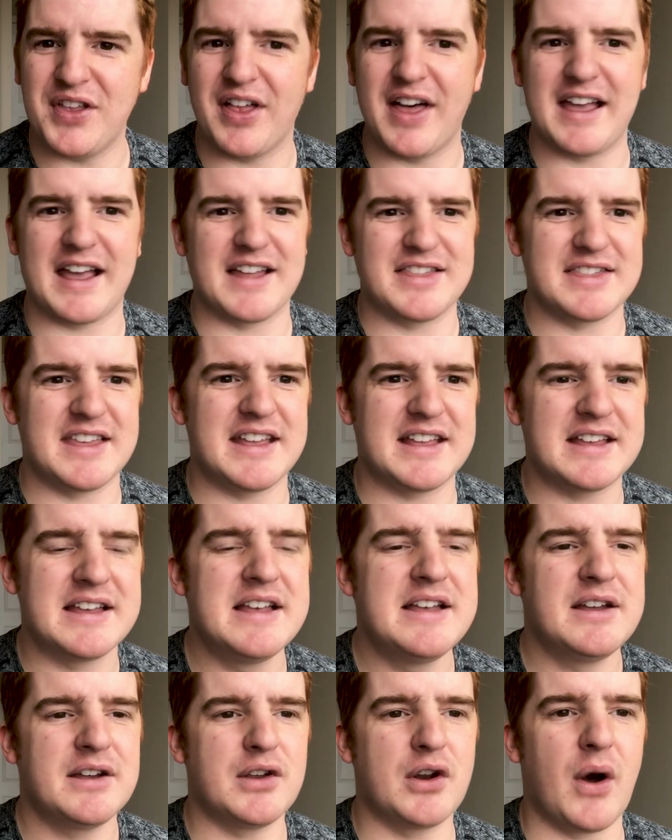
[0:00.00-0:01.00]
Like, I think,
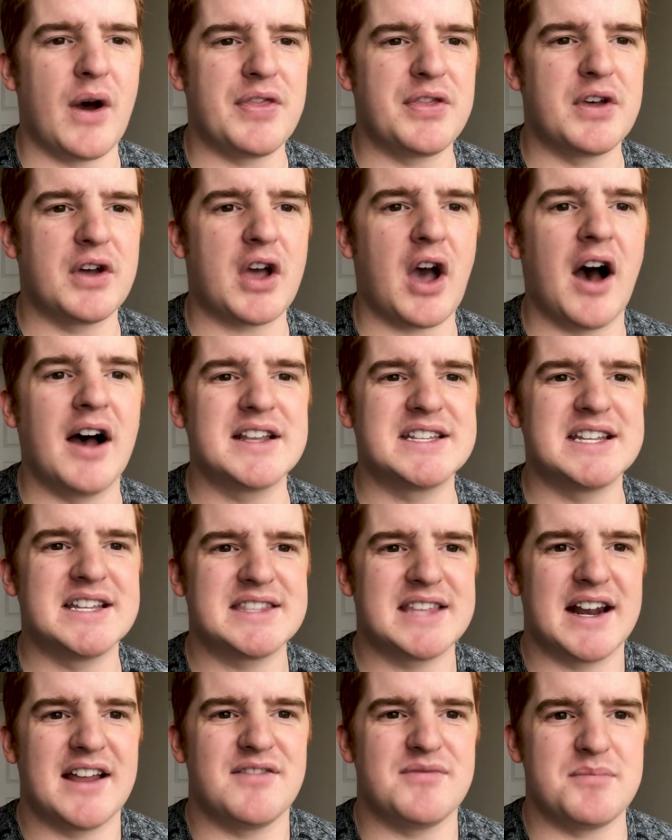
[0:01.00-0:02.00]
you know, the content
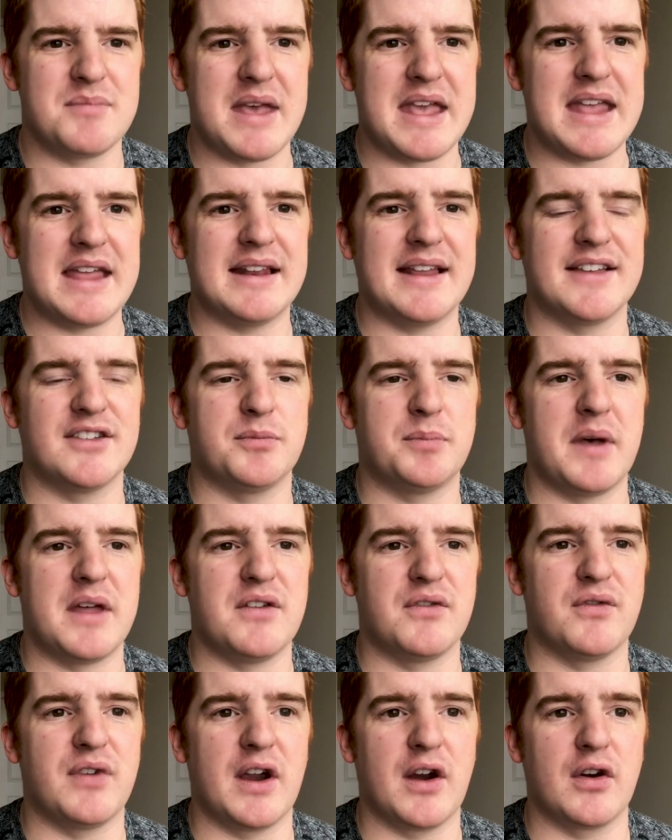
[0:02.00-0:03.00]
that I've made has
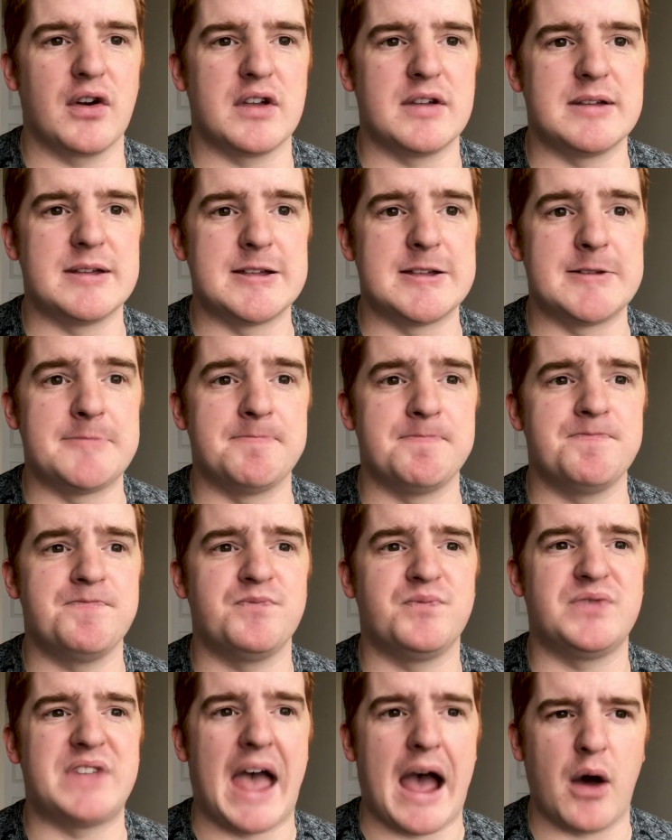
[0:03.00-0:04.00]
been very
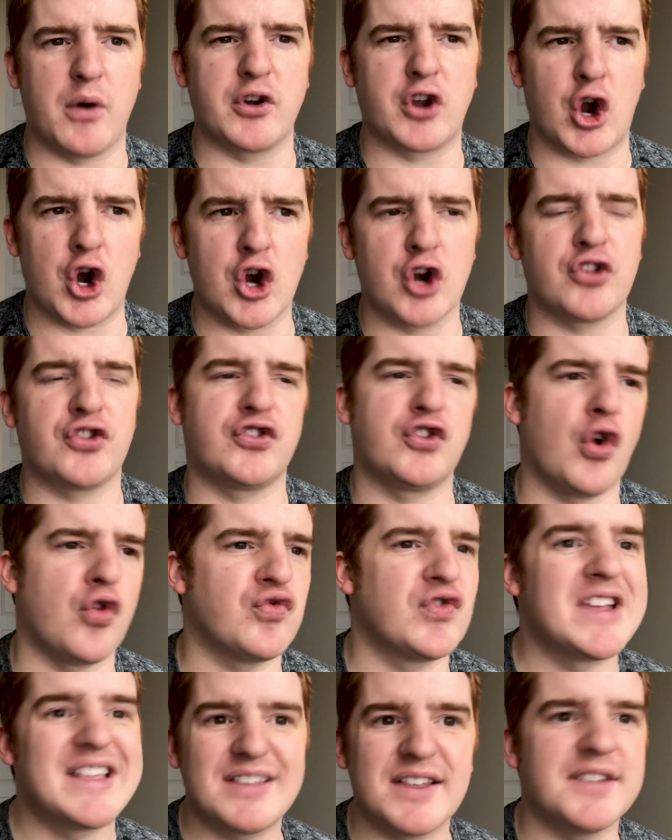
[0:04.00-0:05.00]
down to earth. So
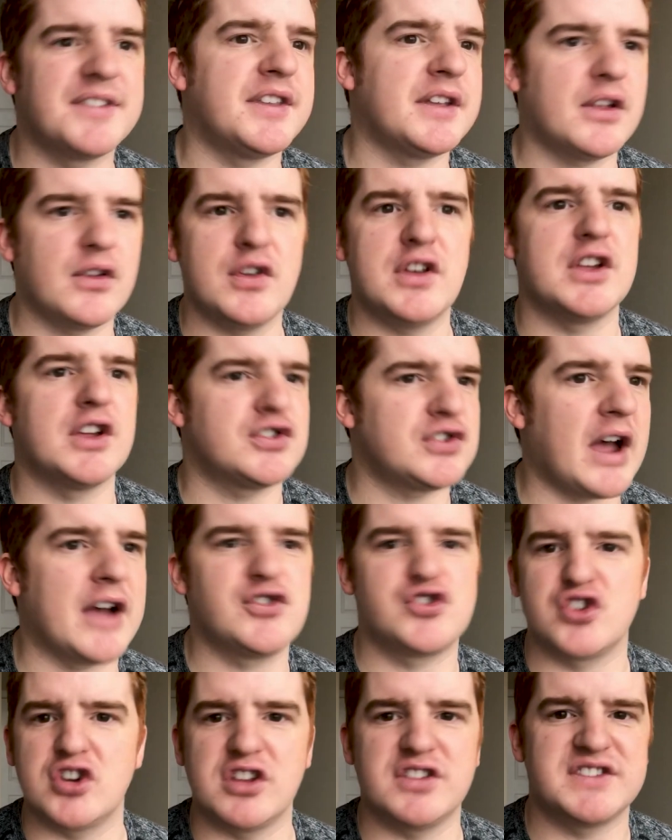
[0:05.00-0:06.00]
realistically, I
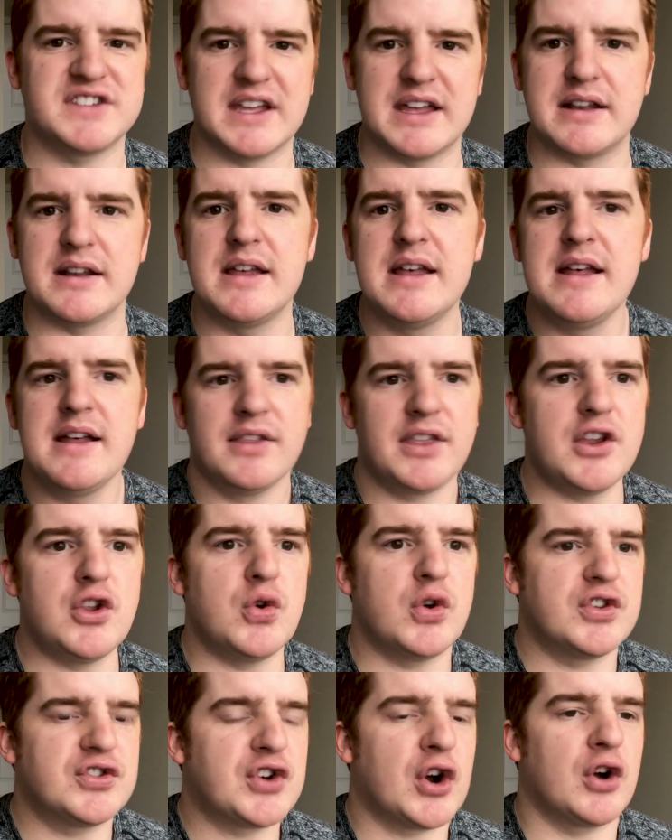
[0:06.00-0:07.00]
should have said that
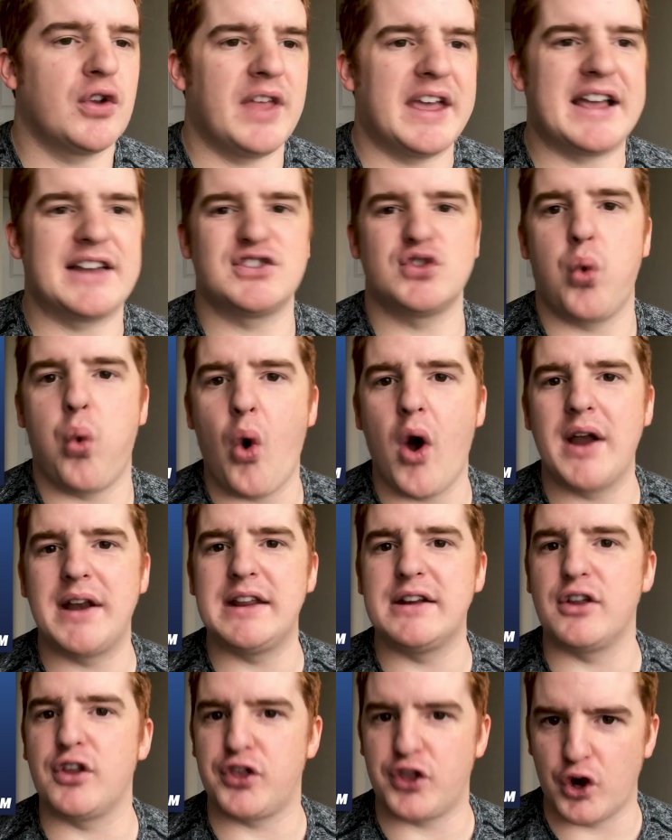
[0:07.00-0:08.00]
you can turn like a
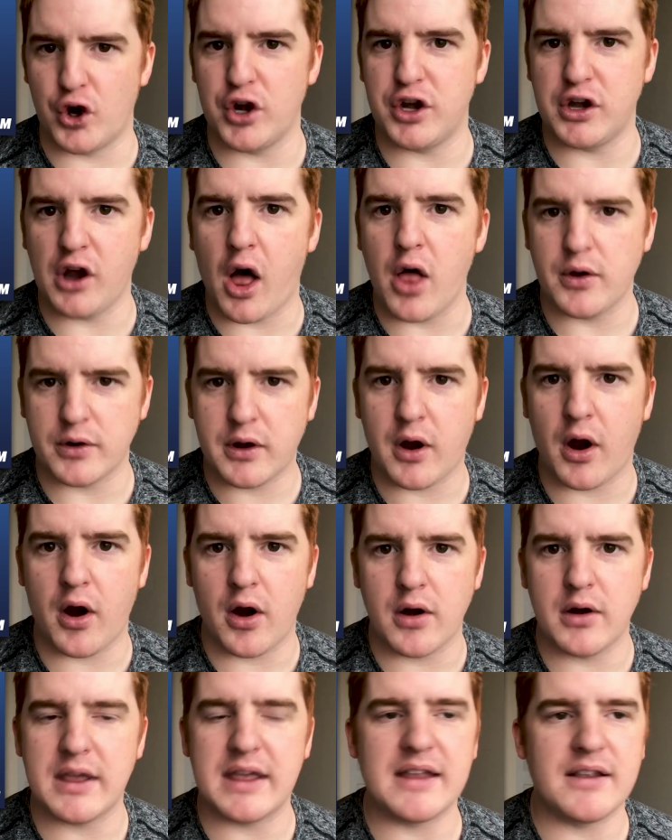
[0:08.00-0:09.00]
$20 to $30
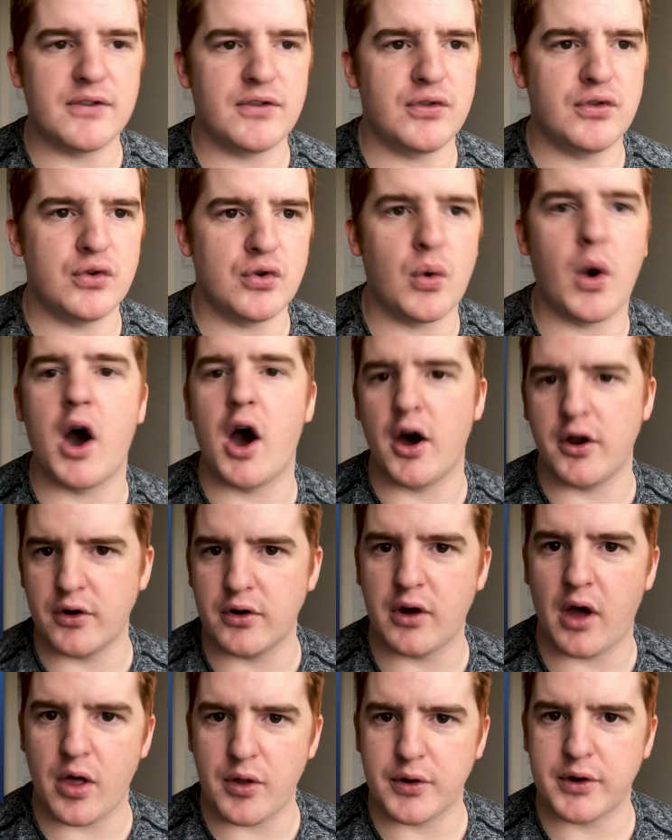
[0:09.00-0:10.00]
card into a
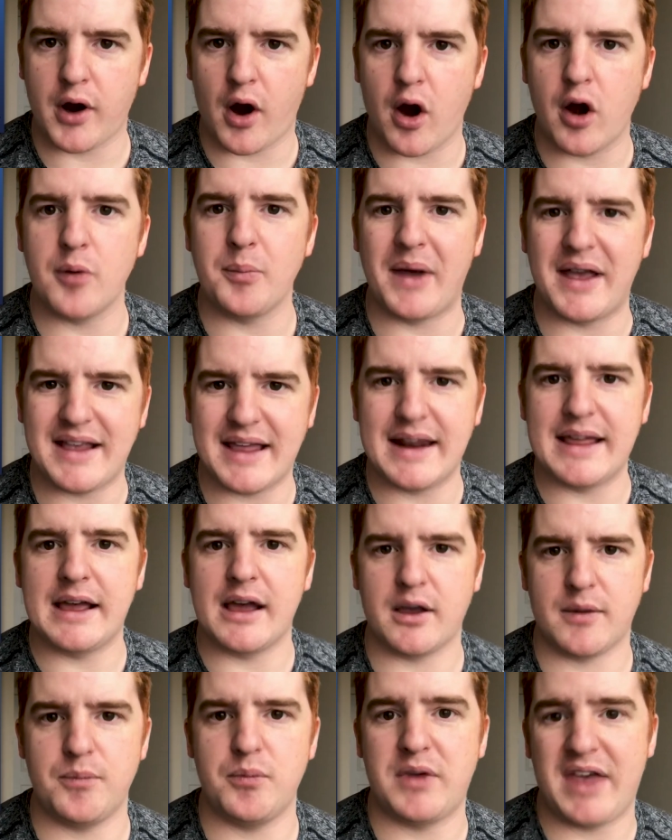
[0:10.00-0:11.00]
$100 card by getting
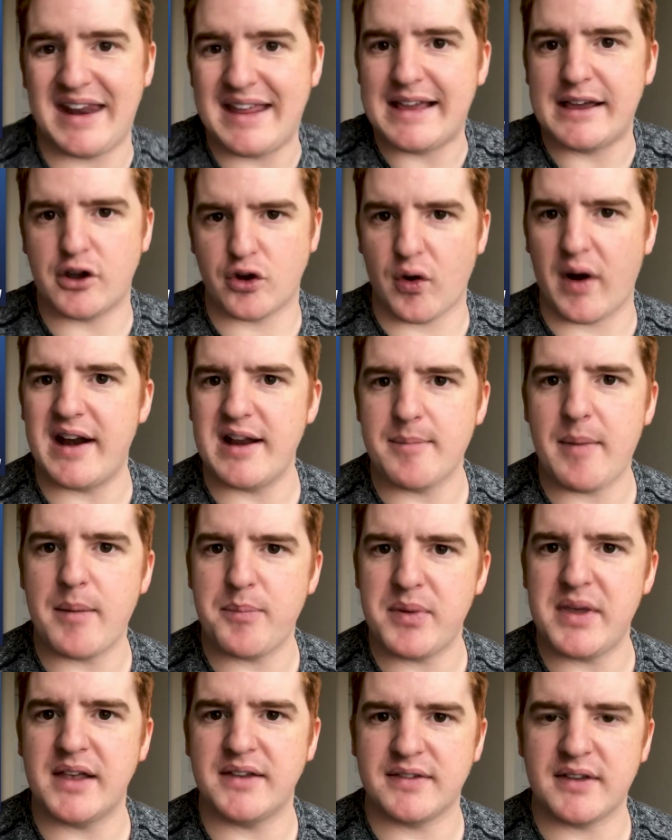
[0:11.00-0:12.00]
it graded by
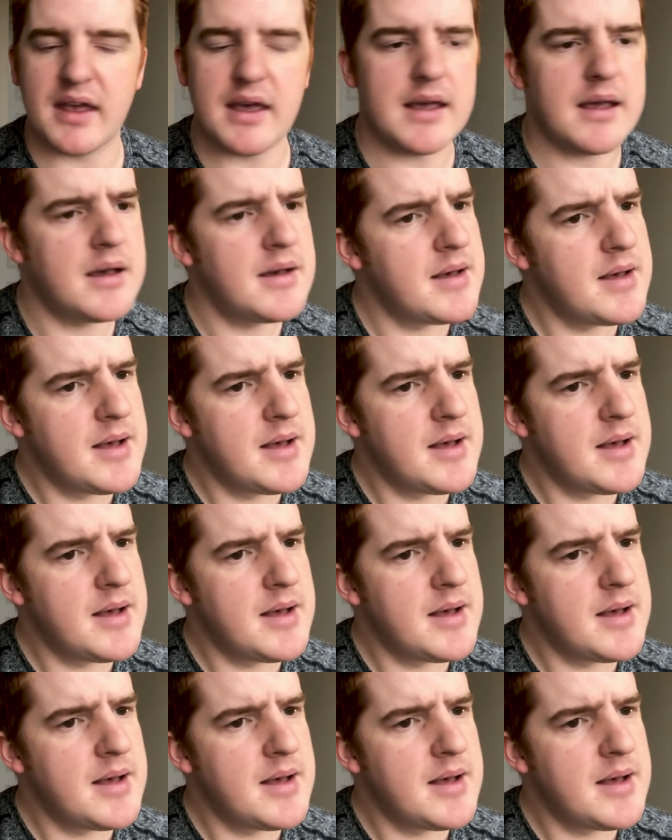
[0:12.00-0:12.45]
PSA.